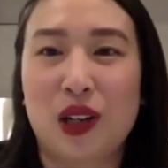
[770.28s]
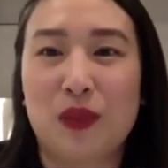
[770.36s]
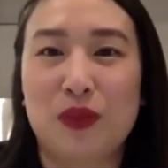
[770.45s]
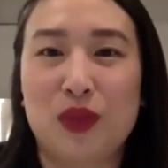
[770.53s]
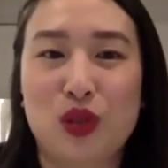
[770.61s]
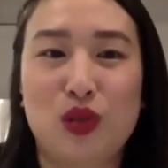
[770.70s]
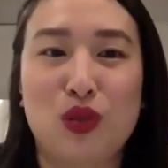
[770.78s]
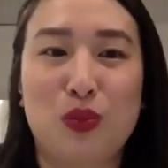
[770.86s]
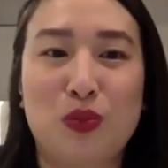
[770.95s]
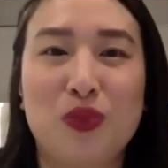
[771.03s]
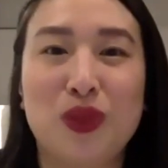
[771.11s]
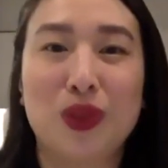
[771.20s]
to
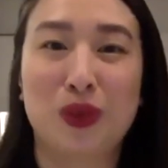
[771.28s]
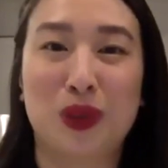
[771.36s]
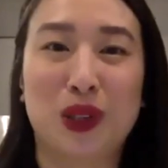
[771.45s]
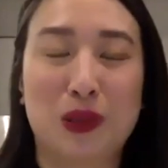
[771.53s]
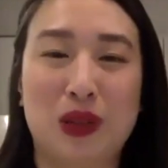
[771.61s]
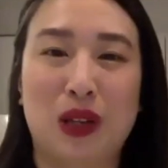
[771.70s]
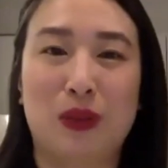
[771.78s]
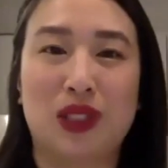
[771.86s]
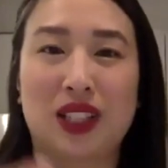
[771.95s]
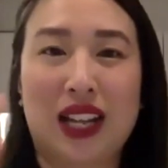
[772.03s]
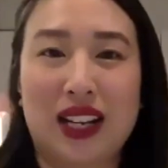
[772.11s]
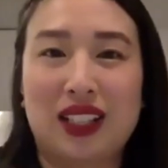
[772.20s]
really be able
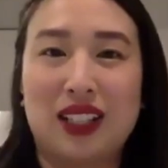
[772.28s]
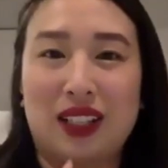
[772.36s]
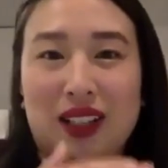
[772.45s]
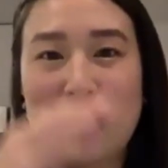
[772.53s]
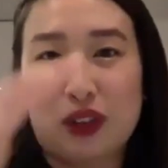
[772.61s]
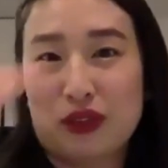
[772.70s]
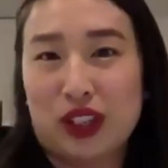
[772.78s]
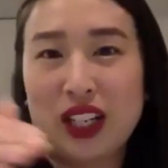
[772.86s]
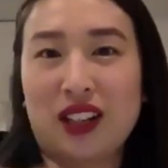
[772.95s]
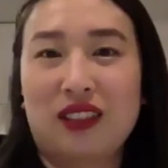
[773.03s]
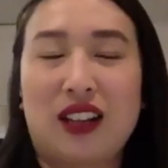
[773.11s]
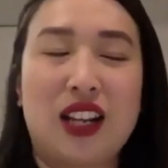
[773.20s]
to kind of kick it off
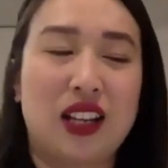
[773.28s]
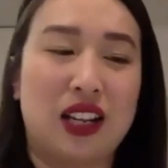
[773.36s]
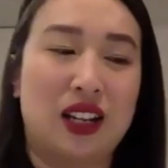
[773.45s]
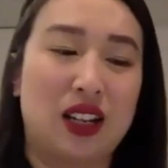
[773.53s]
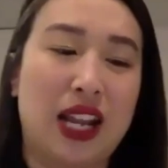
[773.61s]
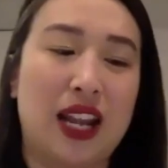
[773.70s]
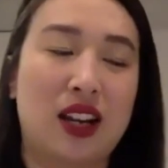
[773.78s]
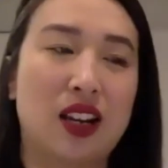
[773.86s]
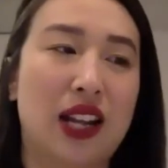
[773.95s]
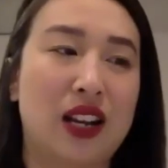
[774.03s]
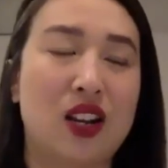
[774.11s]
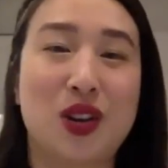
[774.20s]
running, right? And
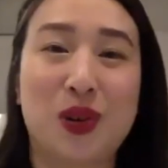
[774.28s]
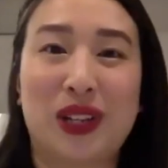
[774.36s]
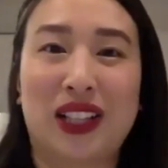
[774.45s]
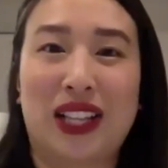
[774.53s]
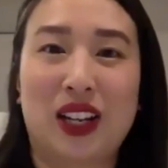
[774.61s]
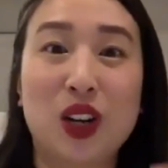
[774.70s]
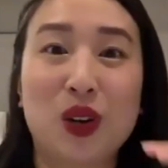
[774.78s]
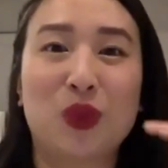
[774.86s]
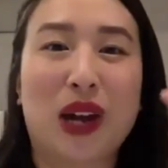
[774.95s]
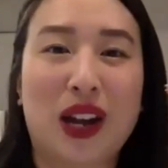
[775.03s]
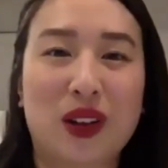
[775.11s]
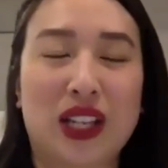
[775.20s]
knowing like, oh
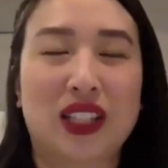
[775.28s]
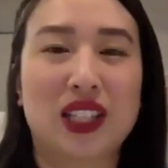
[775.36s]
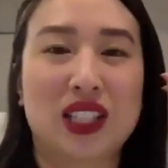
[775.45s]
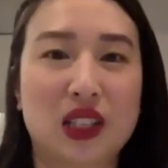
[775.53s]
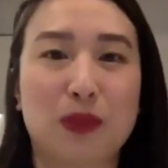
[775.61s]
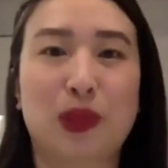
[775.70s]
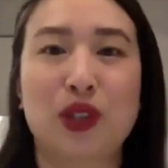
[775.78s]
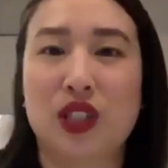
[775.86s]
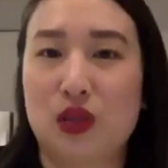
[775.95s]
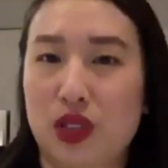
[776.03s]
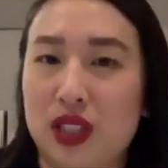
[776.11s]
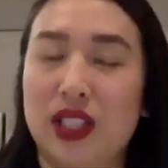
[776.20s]
wow, like this is the person
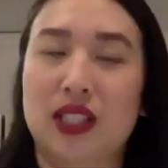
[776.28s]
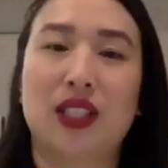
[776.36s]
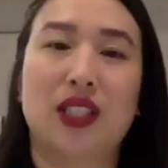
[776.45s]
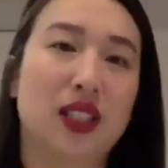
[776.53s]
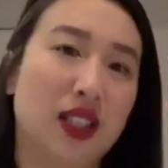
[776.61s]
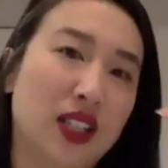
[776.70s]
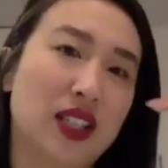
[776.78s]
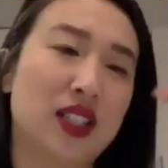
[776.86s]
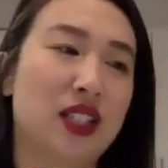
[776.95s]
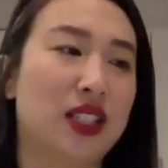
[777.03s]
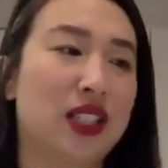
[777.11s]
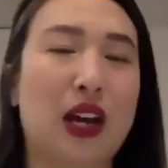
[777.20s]
who connects this to this
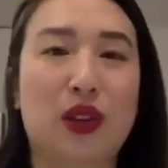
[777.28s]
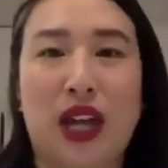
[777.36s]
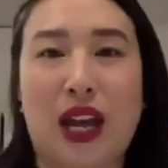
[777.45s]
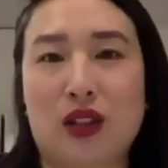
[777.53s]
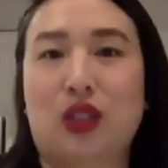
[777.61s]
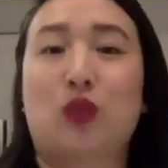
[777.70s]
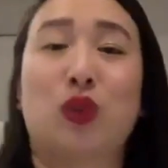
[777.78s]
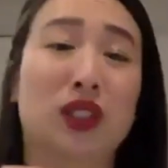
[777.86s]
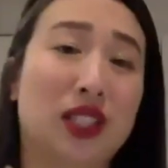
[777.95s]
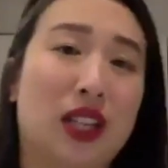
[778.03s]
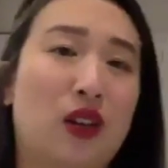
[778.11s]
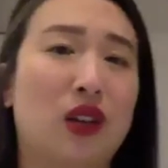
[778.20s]
is how the houses work,
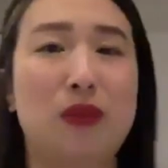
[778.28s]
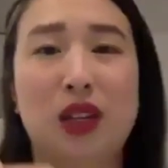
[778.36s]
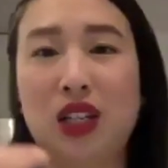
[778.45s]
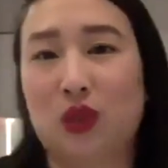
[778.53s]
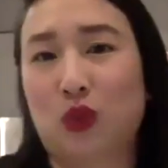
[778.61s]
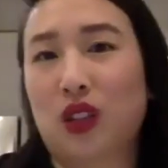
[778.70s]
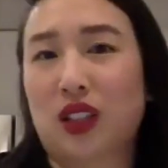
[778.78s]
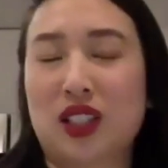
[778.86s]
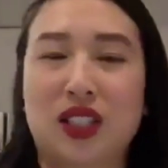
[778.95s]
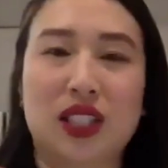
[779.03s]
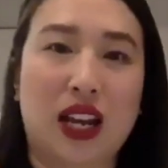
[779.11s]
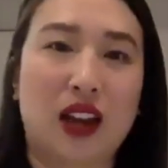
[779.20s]
this is how committees work,
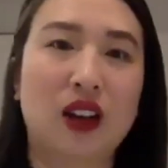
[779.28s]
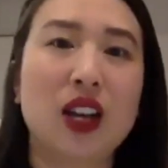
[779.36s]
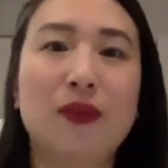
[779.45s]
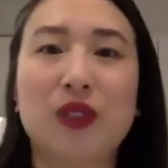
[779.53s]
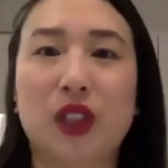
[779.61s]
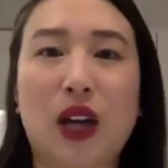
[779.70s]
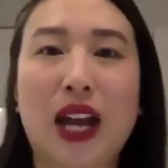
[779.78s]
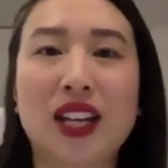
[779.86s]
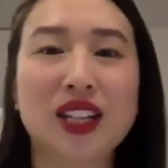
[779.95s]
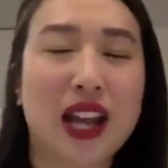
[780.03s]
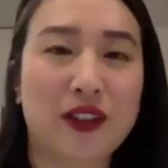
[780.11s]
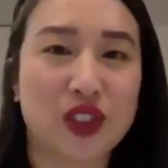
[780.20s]
this is how I
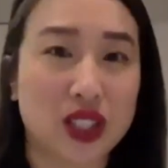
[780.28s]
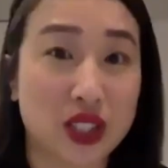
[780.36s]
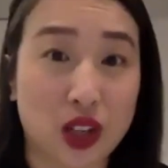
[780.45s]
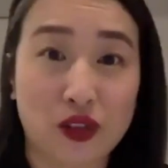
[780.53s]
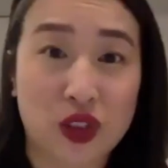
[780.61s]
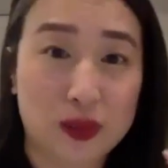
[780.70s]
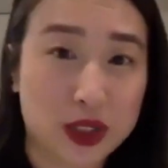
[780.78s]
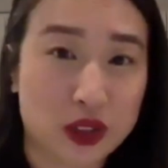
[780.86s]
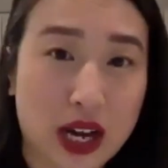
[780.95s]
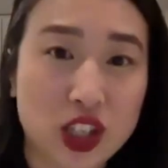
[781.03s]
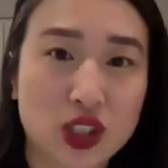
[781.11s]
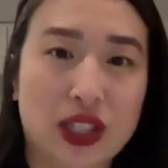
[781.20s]
didn't have to start from
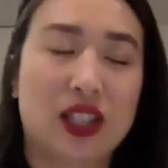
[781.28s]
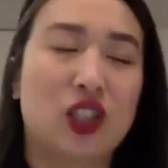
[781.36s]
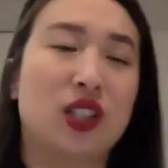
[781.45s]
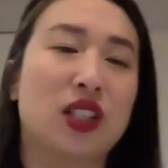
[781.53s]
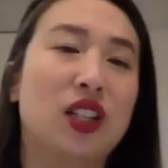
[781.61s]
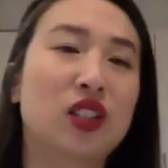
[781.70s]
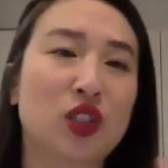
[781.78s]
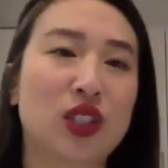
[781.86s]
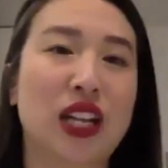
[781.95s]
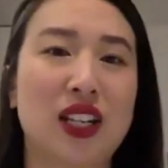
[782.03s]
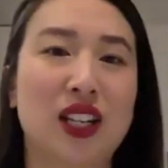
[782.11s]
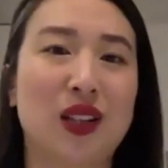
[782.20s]
scratch. Like just
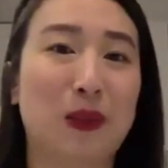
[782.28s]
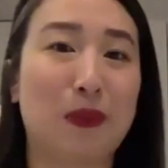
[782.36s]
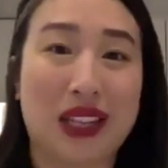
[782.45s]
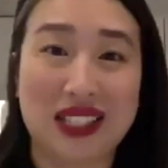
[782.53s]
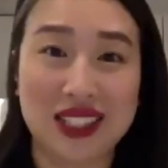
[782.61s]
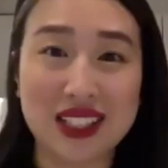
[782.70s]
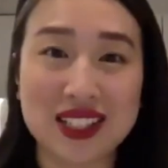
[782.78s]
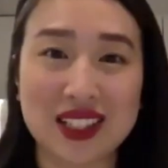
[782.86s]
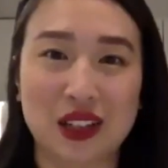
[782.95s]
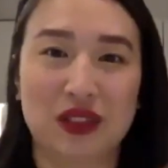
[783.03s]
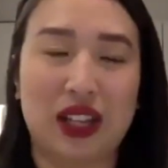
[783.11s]
understanding the basics of like